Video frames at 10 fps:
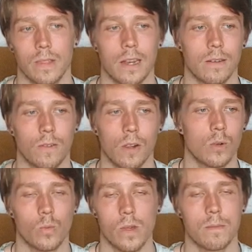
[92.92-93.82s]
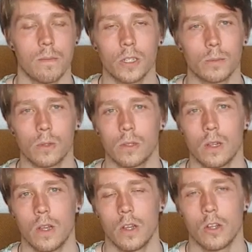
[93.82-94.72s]
then followed with
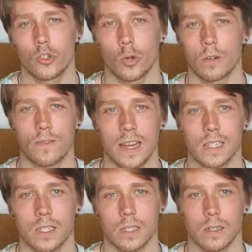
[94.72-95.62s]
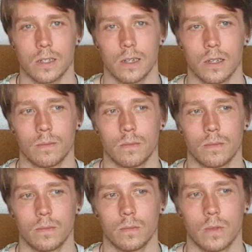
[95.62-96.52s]
multiple shorter fasts
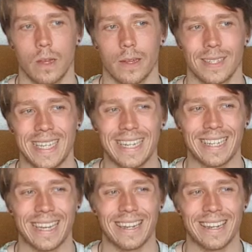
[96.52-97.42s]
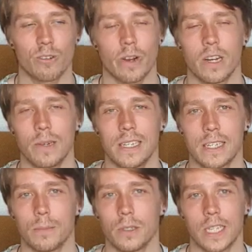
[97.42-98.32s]
and eating an incredibly
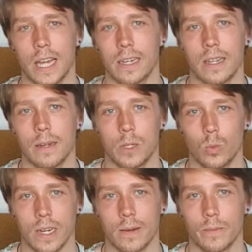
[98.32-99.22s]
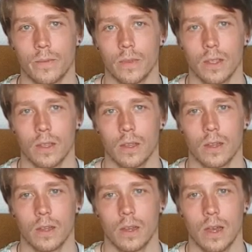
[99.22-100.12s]
simple diet in between.
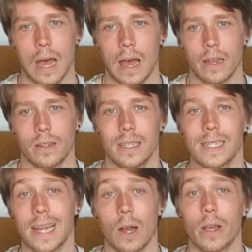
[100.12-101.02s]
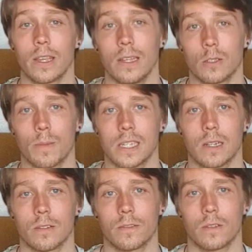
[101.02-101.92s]
And this is how I healed
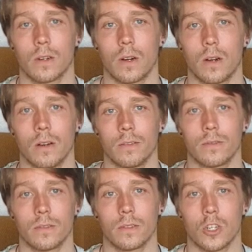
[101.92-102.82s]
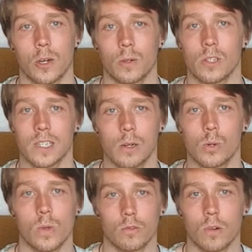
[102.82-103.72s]
myself of topical
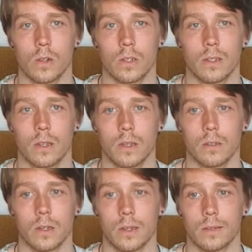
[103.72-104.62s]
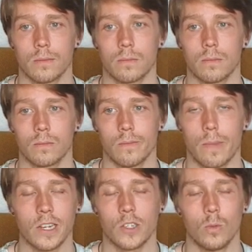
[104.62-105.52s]
steroid withdrawal.
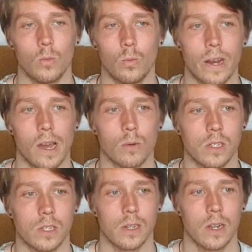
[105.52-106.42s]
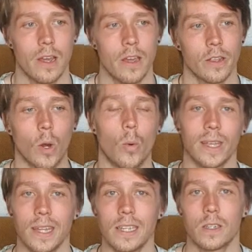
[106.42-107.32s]
Mind you, when I was
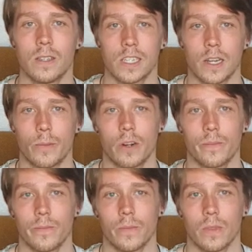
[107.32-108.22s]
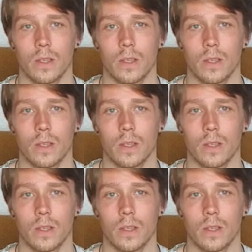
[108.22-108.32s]
going into the summer,